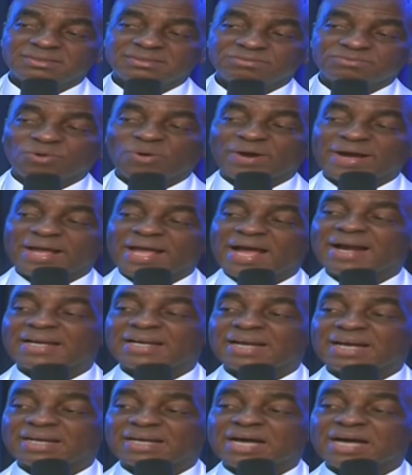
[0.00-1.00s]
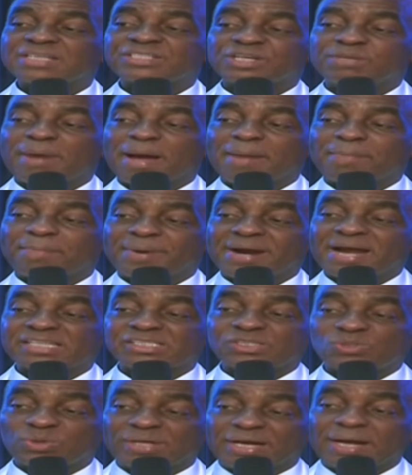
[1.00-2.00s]
for hearing and answering my
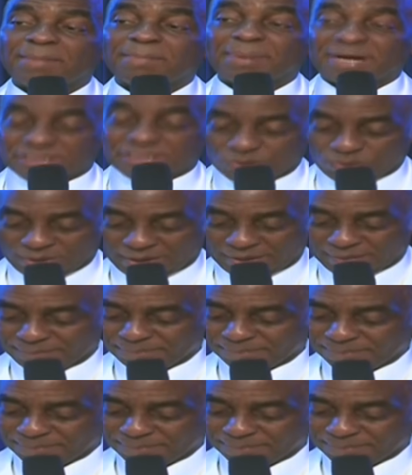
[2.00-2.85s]
prayers today in particular.